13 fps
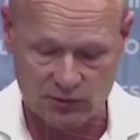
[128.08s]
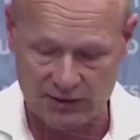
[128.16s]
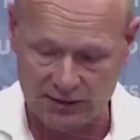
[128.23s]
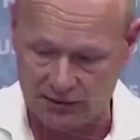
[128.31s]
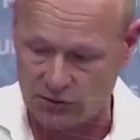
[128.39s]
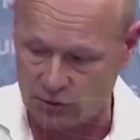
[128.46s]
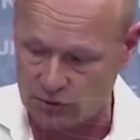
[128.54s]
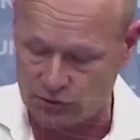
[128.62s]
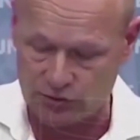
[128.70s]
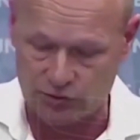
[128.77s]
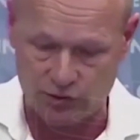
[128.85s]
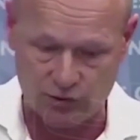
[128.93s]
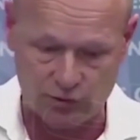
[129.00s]
and we need
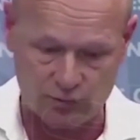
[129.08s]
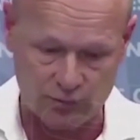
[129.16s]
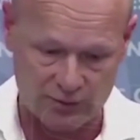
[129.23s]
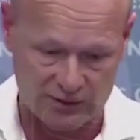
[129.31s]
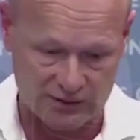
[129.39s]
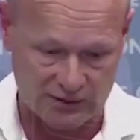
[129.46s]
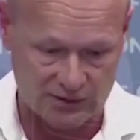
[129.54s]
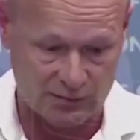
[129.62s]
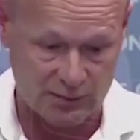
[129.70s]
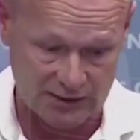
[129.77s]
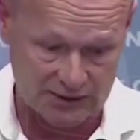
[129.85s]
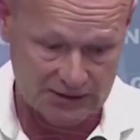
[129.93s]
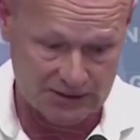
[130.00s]
those uh,
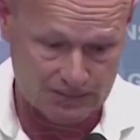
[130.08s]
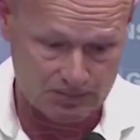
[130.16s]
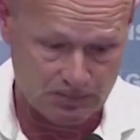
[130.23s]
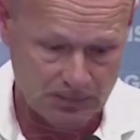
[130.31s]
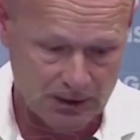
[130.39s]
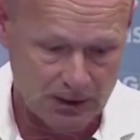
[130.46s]
permissions, please.